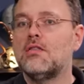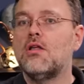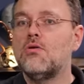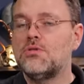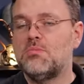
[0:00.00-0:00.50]
a
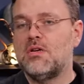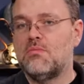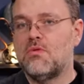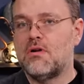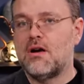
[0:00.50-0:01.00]
low
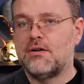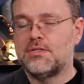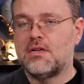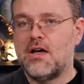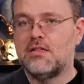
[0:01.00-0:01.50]
speed port on our
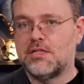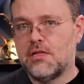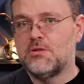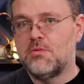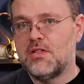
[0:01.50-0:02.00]
Synology,
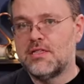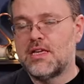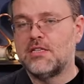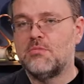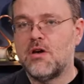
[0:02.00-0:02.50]
low speed in this
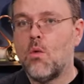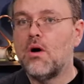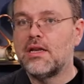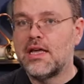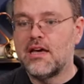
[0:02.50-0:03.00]
case being
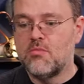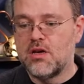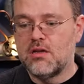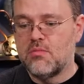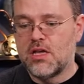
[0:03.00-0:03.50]
1
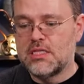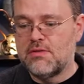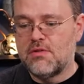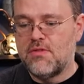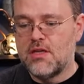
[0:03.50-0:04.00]
gigabit, because
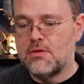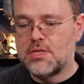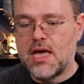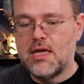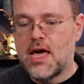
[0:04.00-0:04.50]
even if I
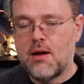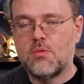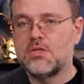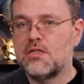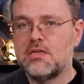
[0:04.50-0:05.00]
use 8
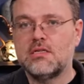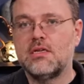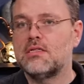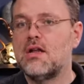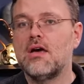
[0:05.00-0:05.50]
cameras on this,
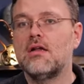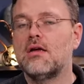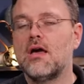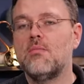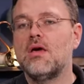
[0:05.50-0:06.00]
it is not
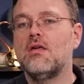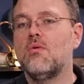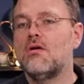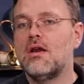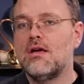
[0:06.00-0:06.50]
going to come
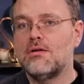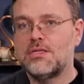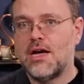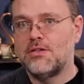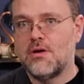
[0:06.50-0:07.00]
anywhere near
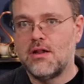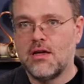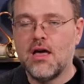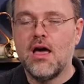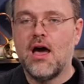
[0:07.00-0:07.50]

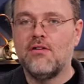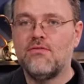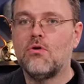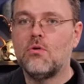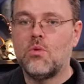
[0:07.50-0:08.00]
saturating a
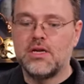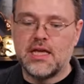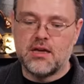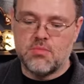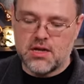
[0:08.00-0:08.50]
full 1
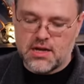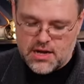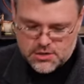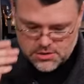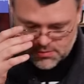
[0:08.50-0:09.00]
gigabit
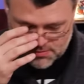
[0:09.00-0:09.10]
connection.